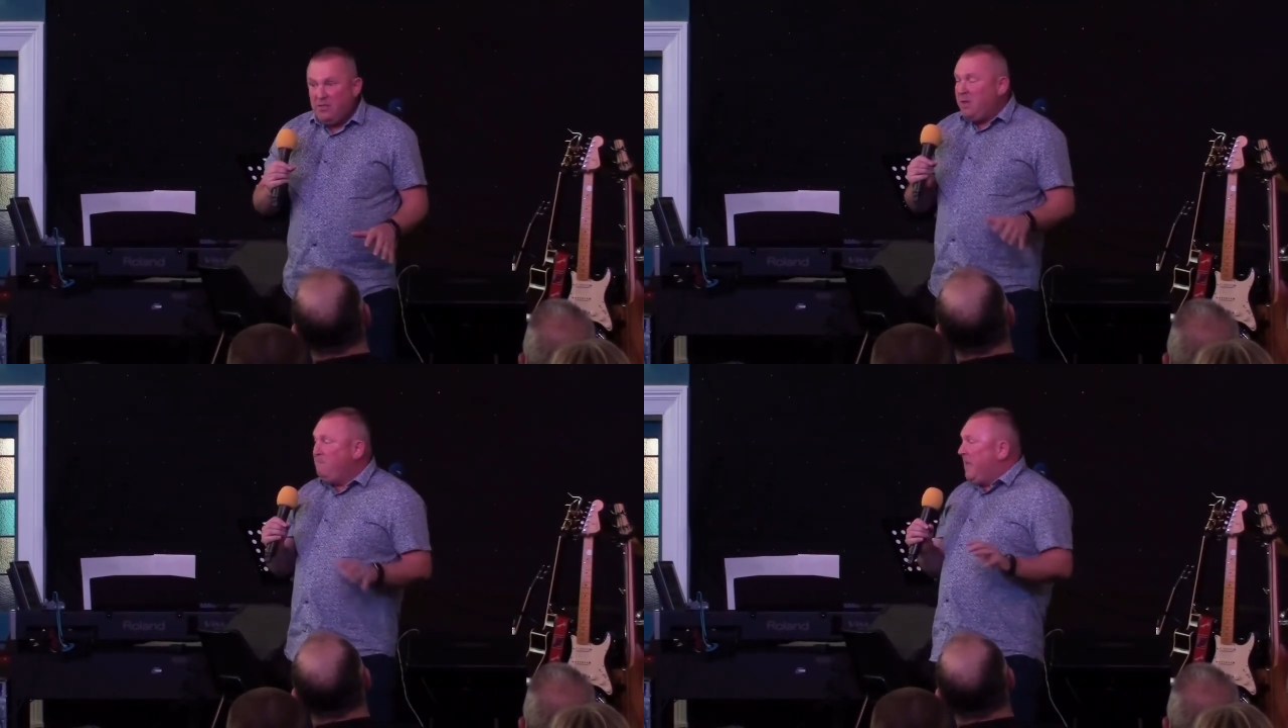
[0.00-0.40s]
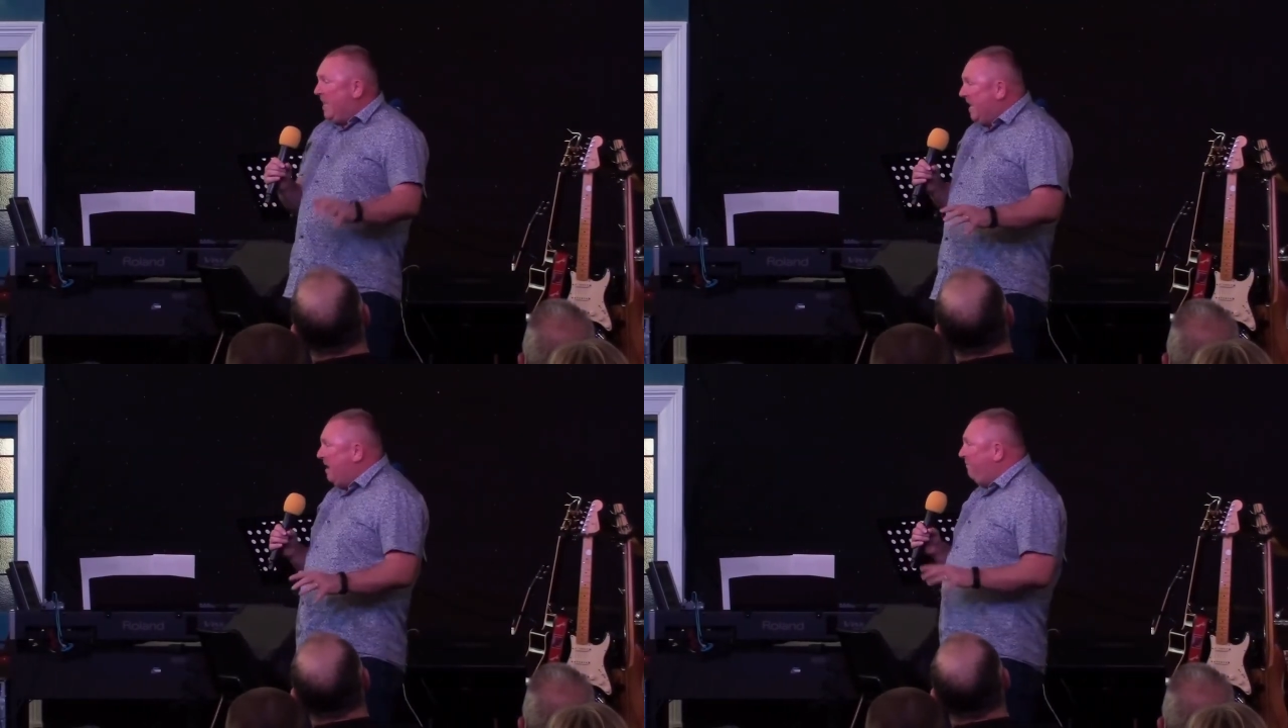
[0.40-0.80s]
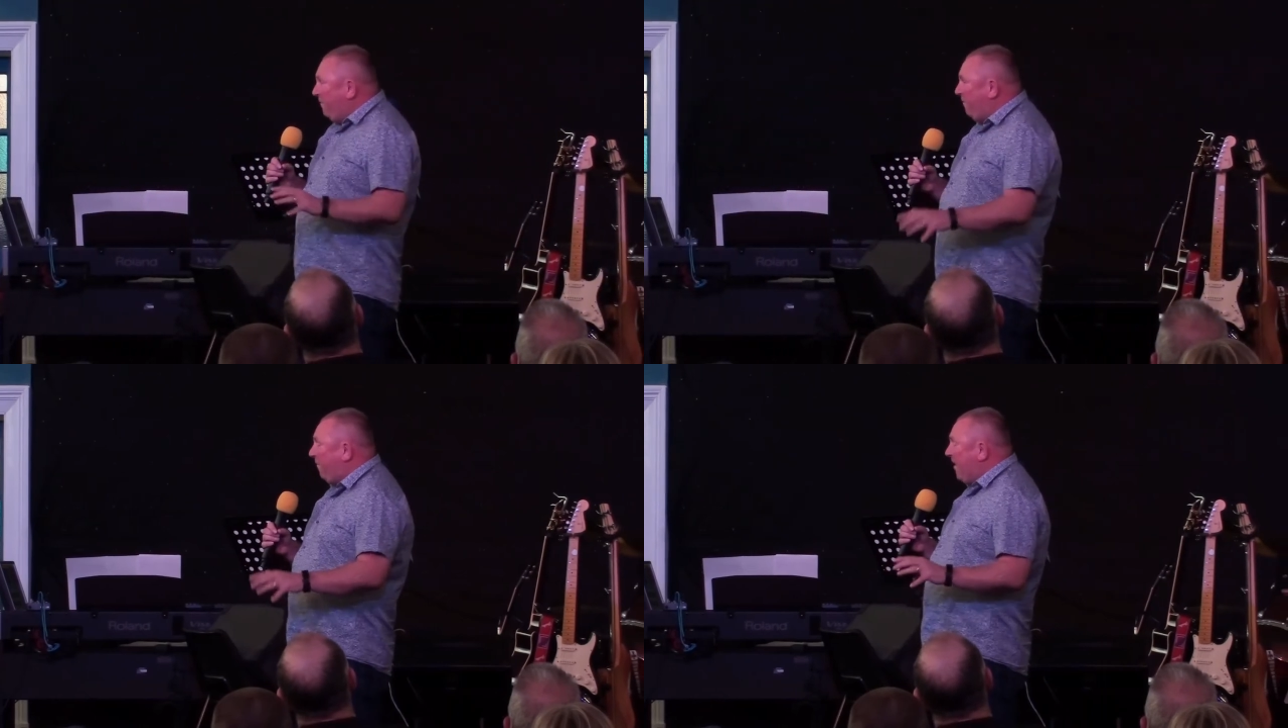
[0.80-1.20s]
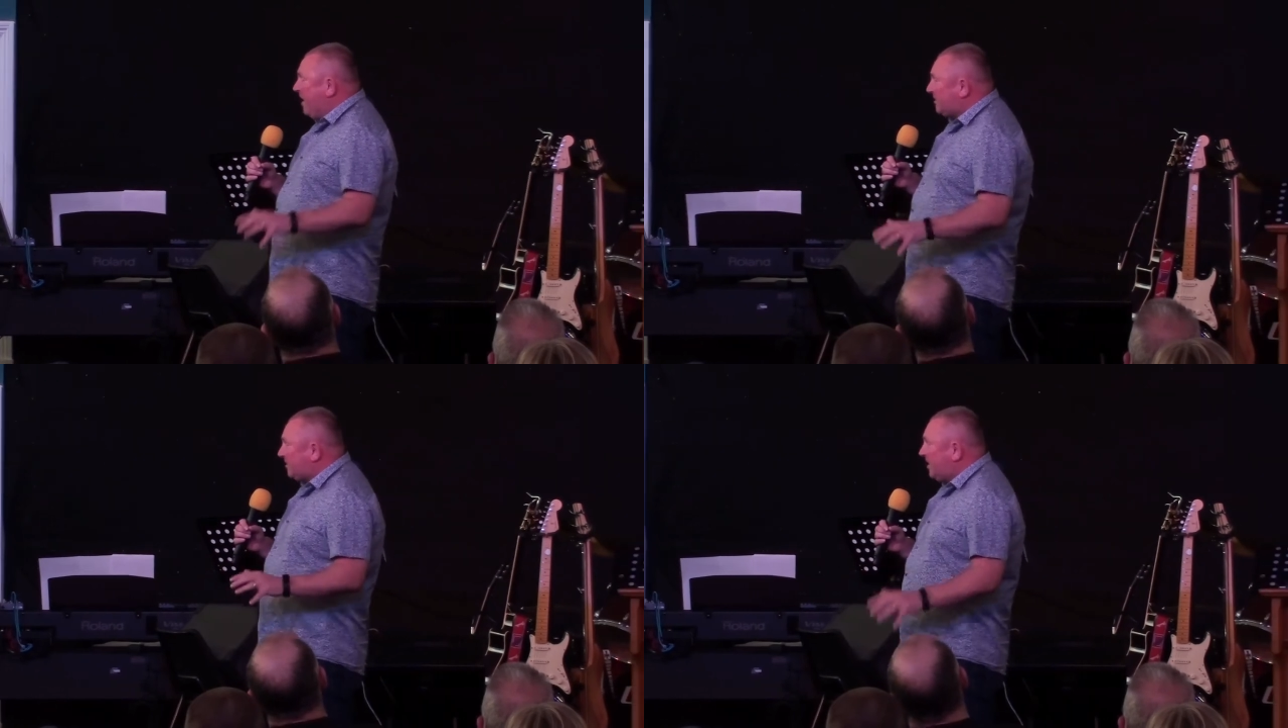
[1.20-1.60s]
They may even
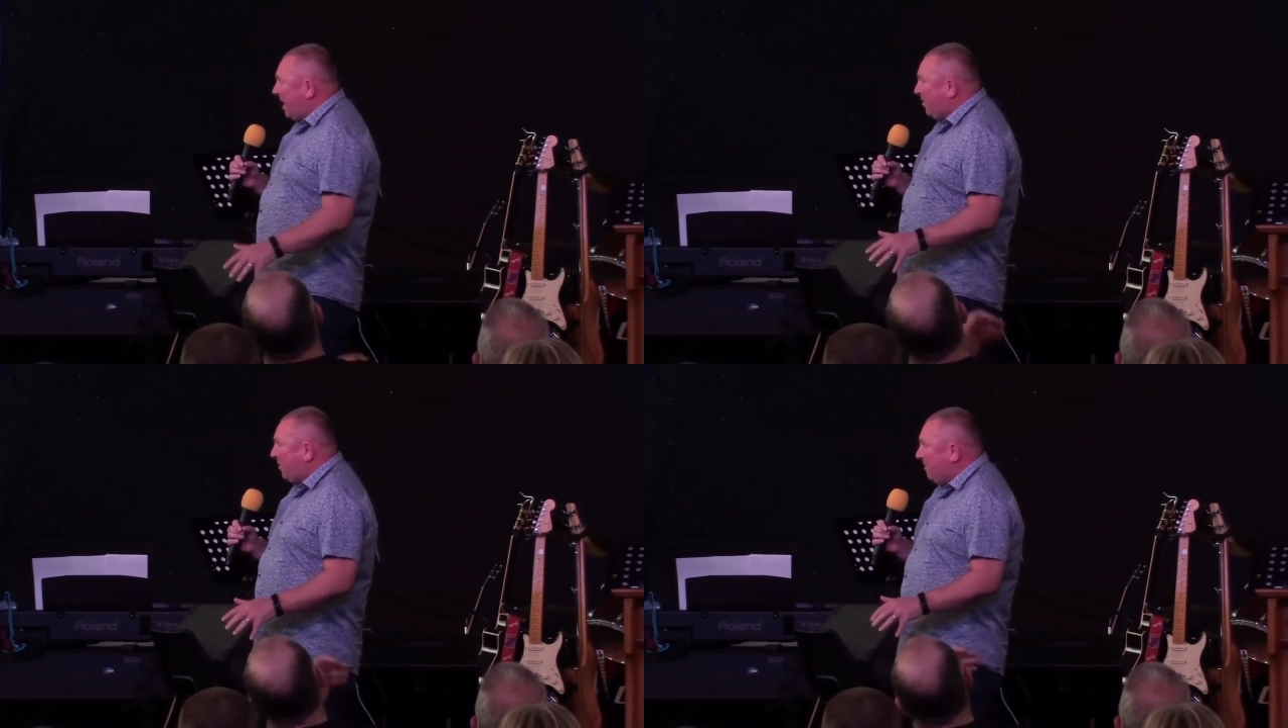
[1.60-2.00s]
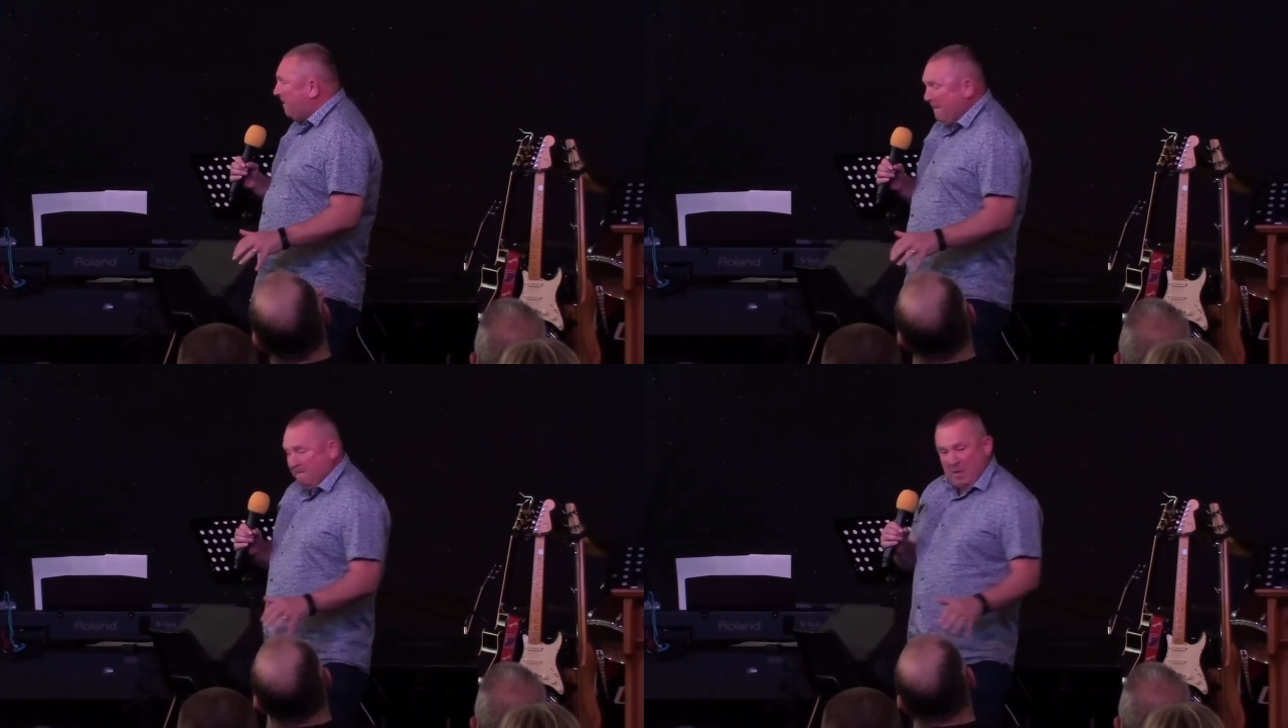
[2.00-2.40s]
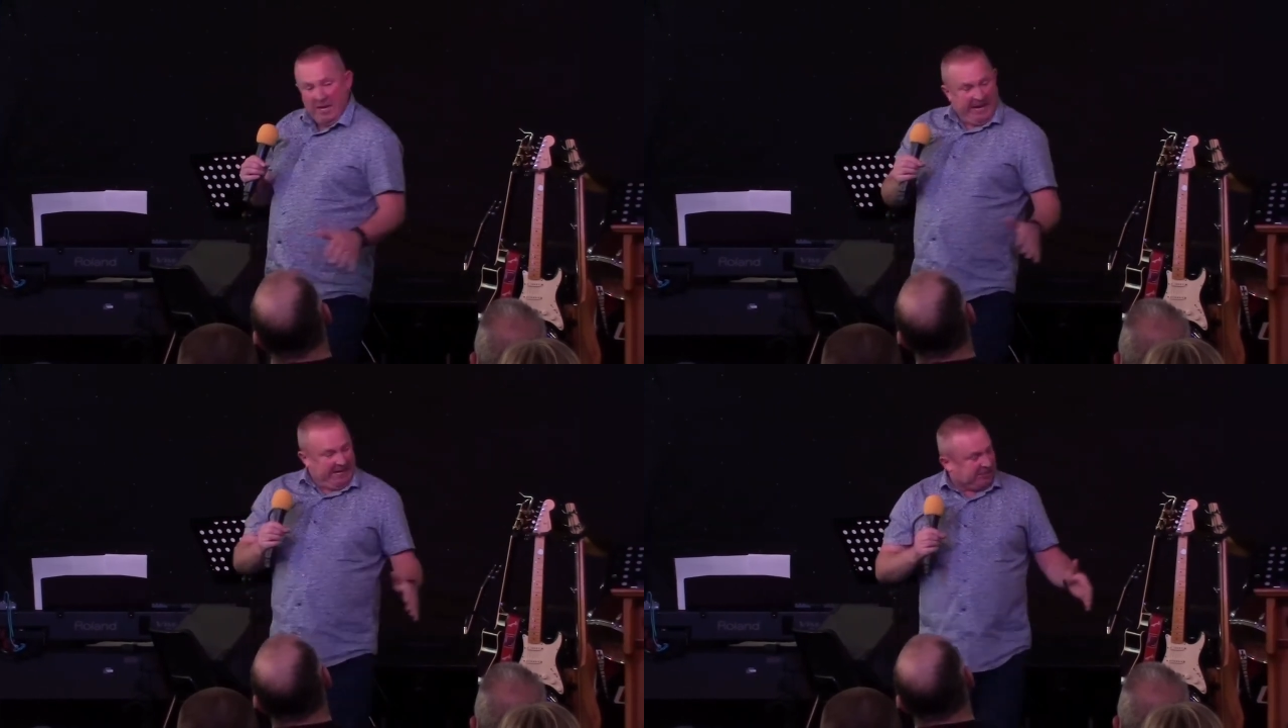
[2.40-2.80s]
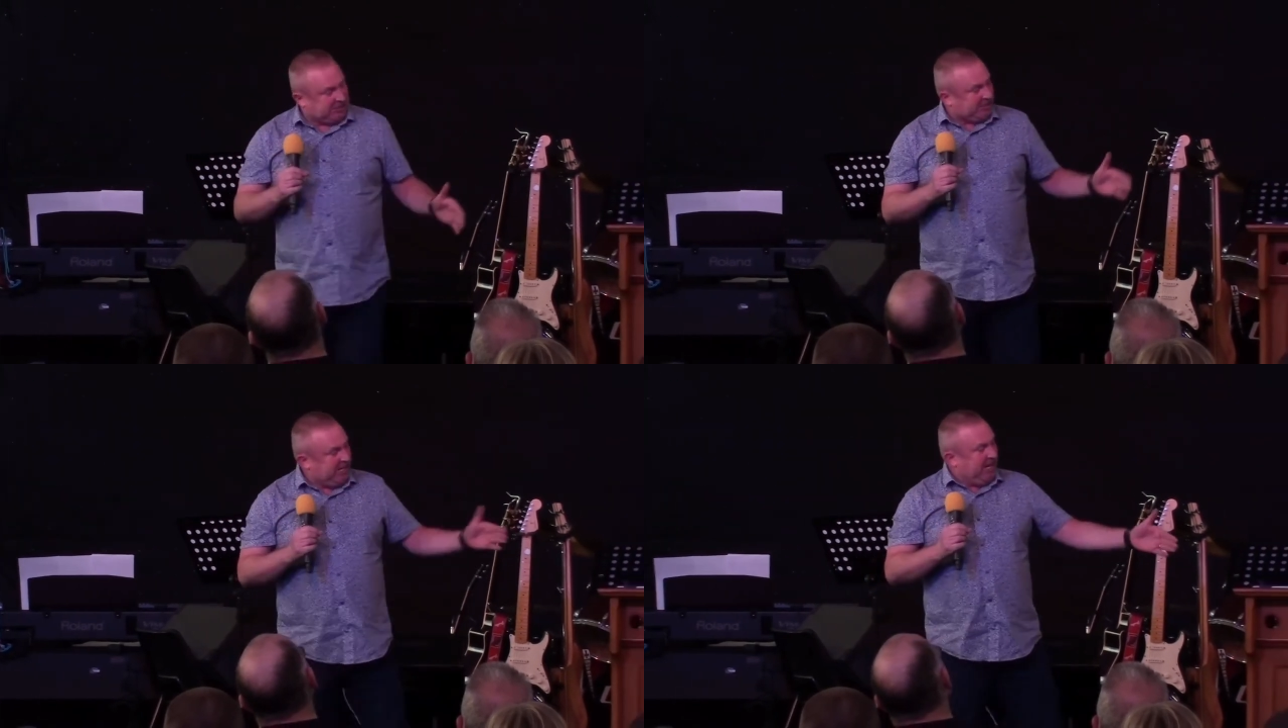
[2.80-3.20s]
face death. And it
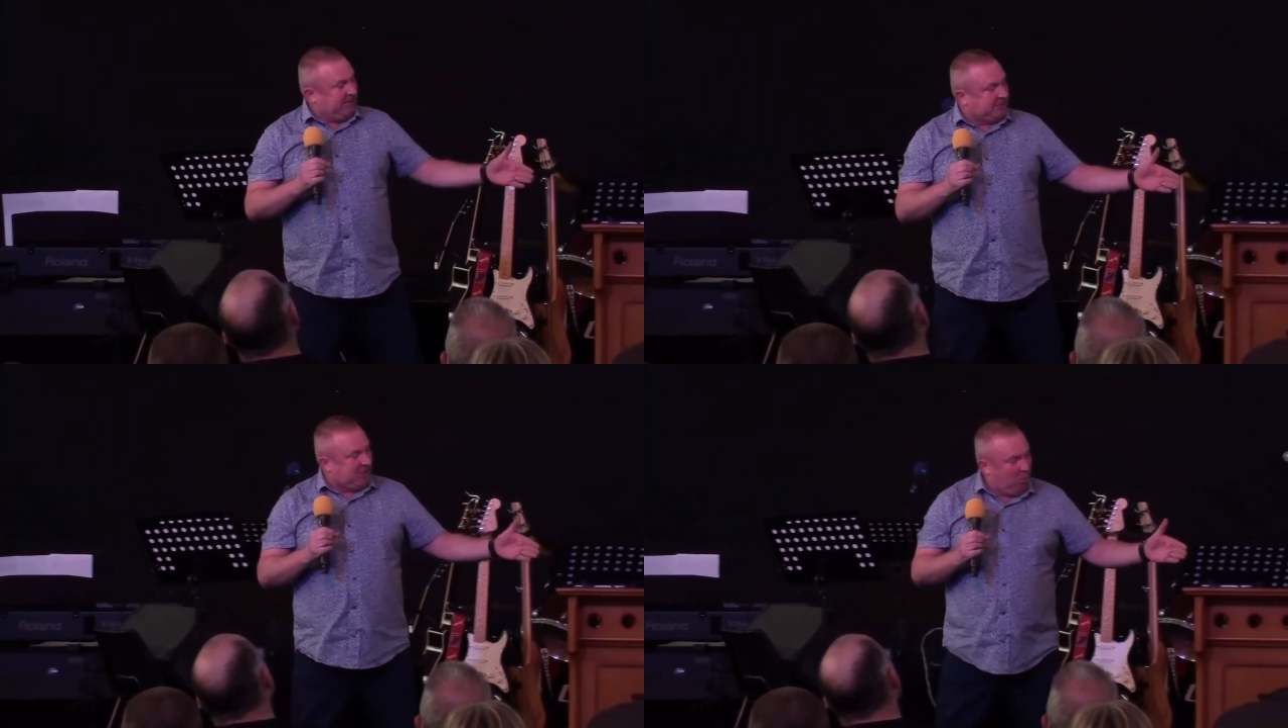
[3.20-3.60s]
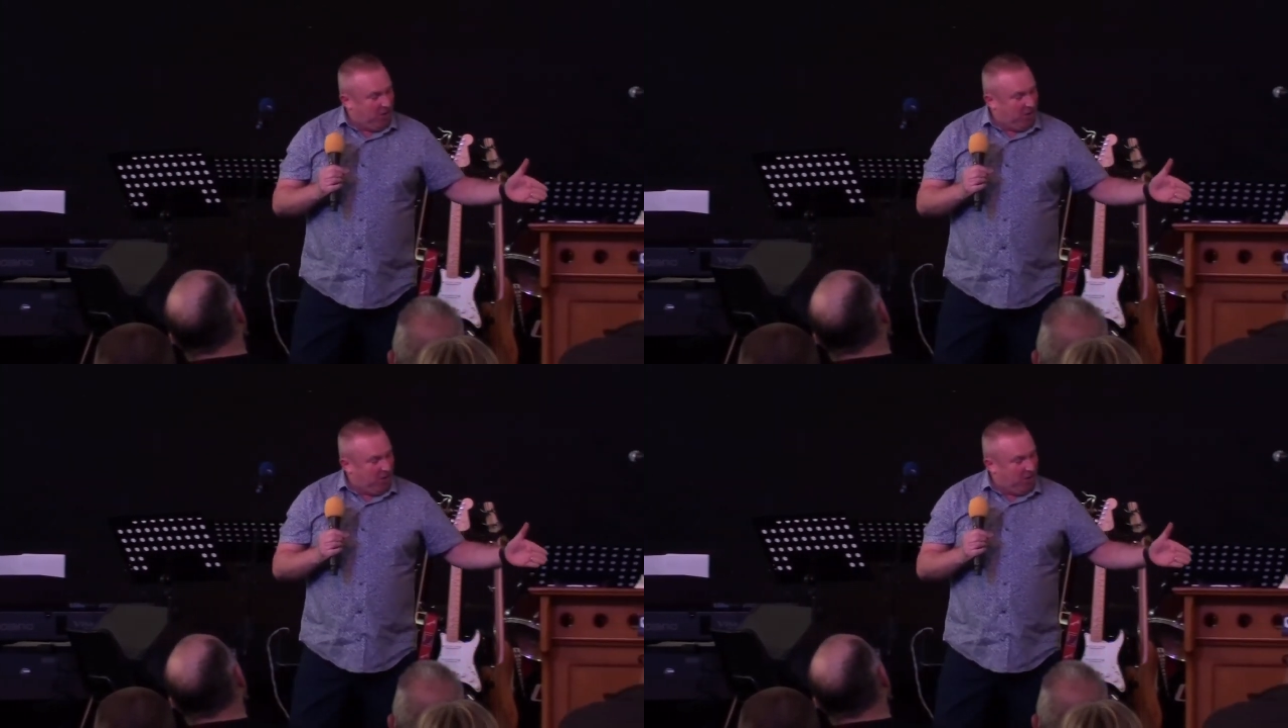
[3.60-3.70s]
says they